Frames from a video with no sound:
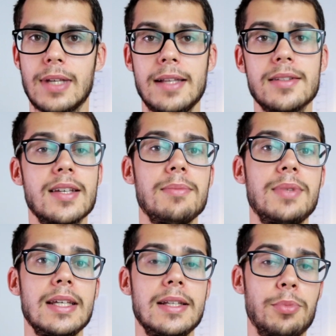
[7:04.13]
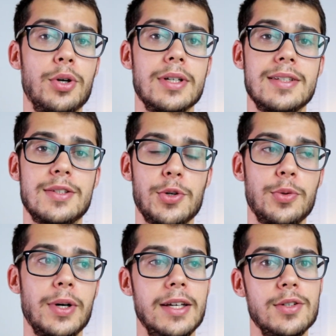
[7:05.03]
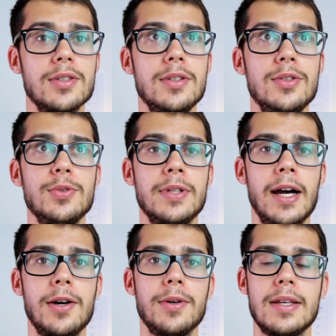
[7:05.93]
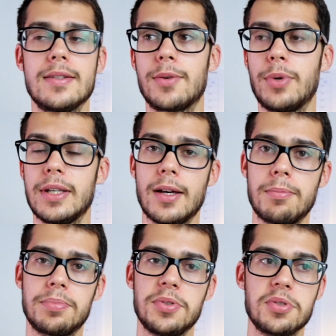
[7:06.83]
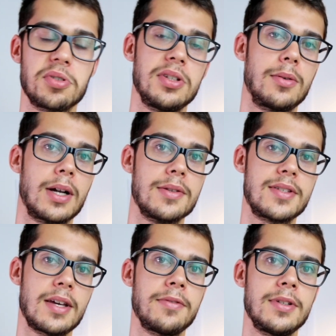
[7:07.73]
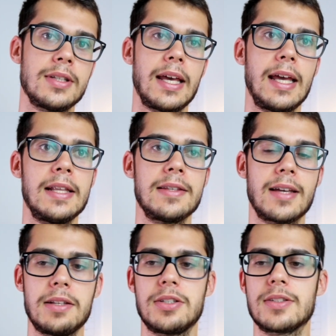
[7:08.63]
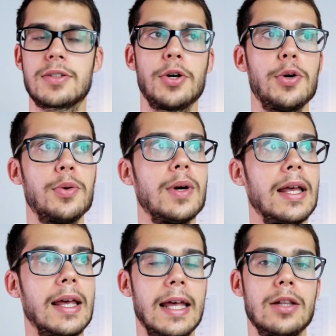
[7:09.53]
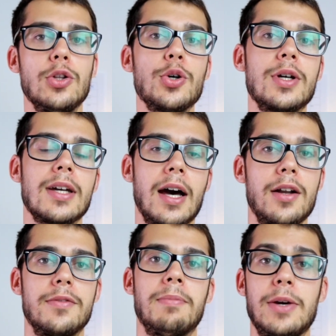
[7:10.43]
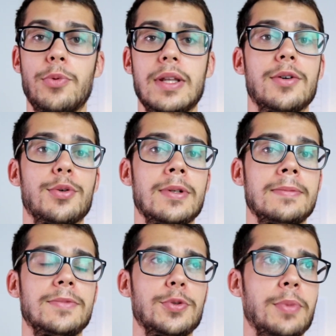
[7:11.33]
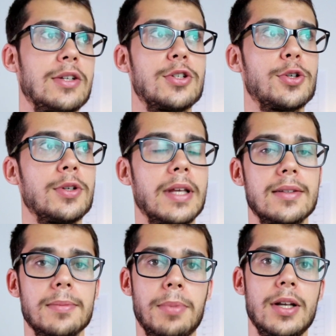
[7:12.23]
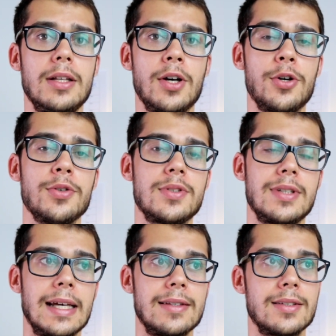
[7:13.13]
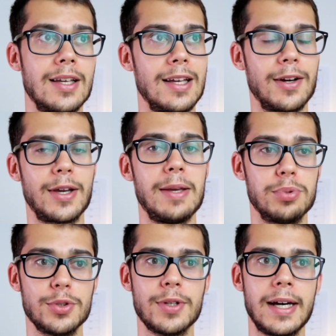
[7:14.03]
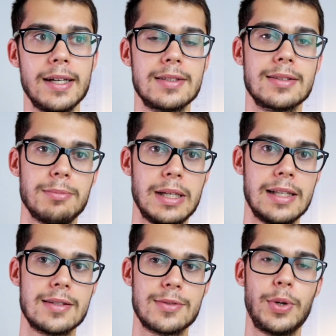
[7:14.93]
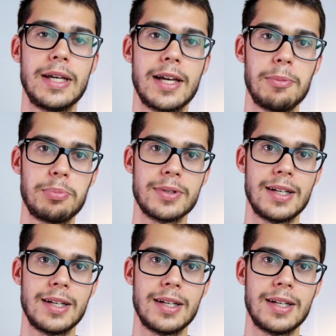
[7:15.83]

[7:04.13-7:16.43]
And the same thing in the morning. So what I usually do now is I wake up usually around 7 and I just go and look out of my window to make sure that the body knows that, okay, blue light means wake up,